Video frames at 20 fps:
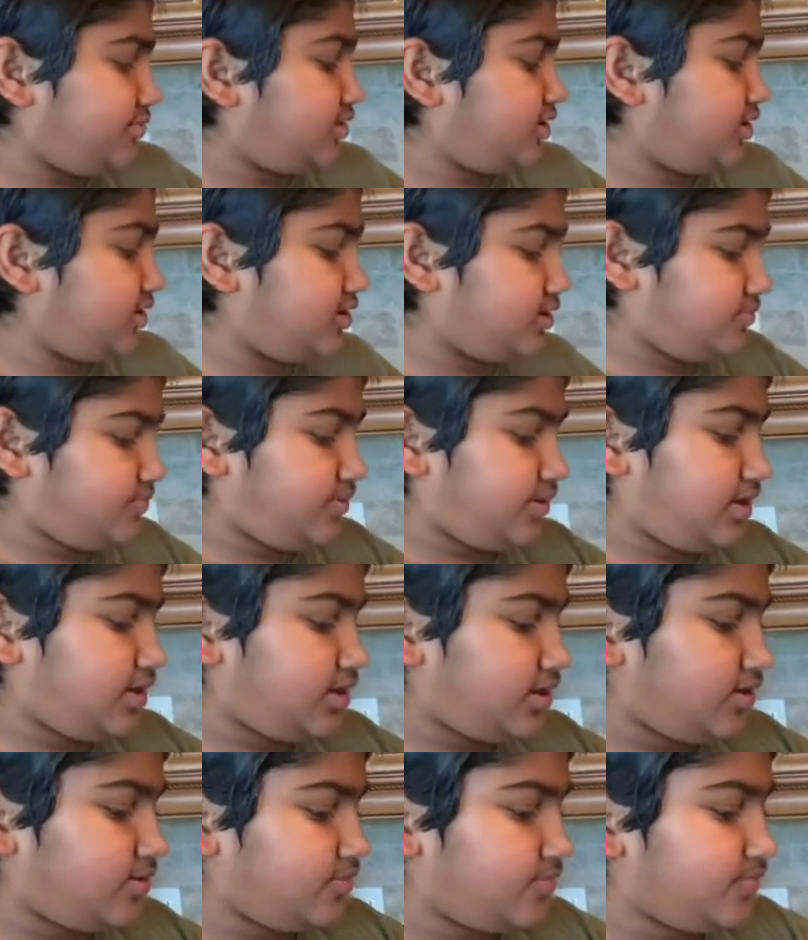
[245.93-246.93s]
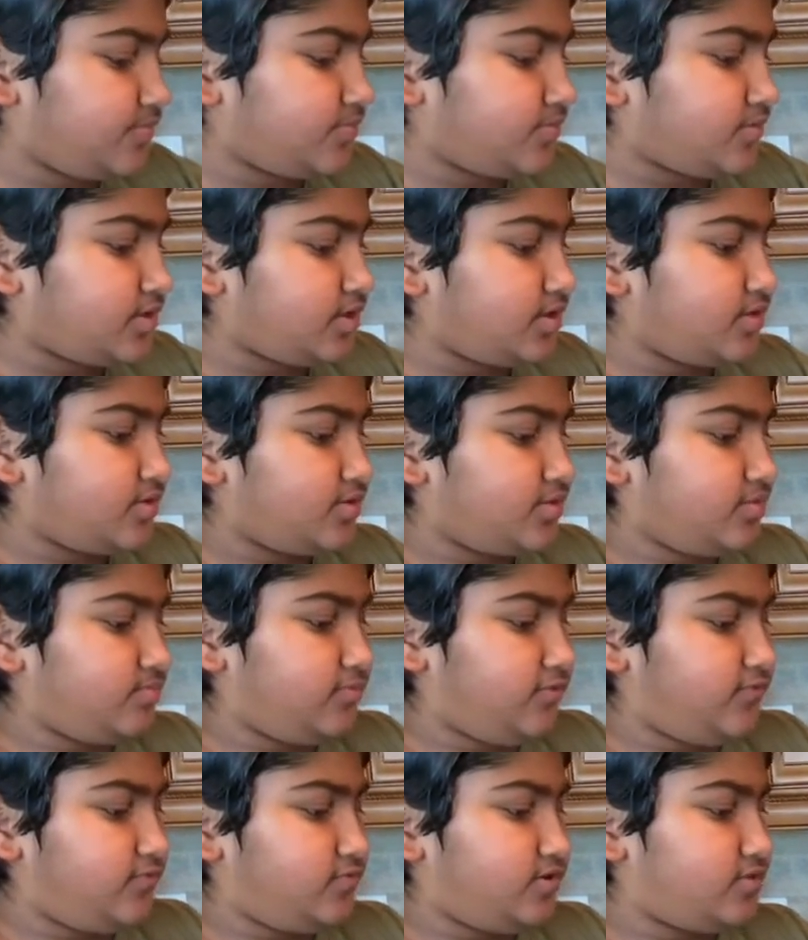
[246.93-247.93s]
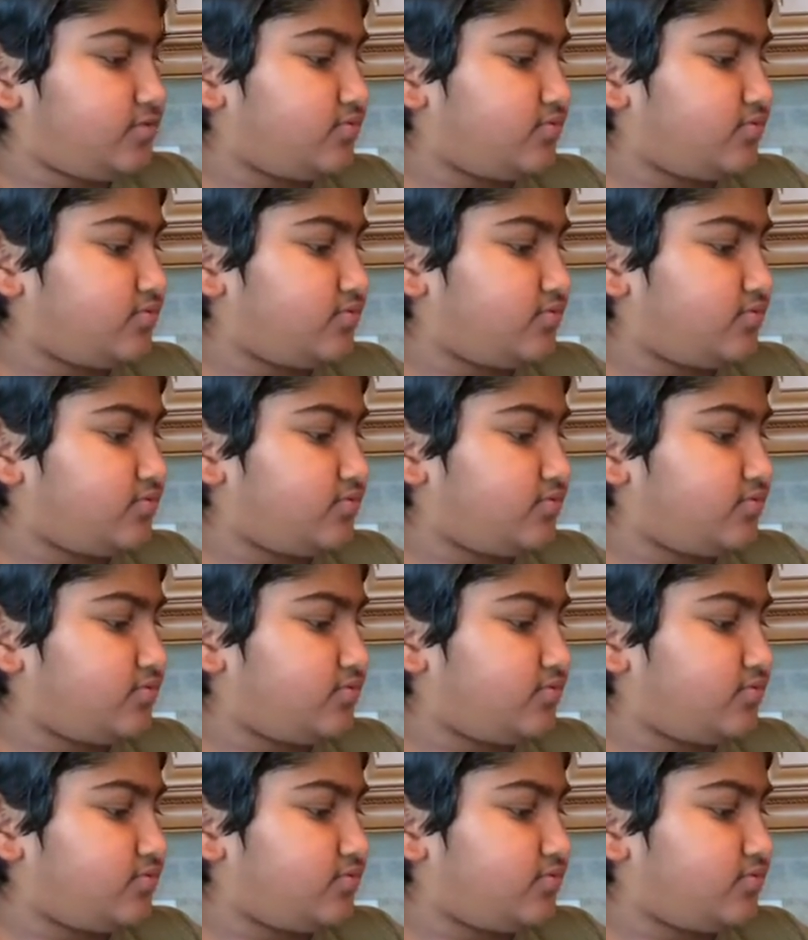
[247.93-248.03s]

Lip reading: heated pan, then move it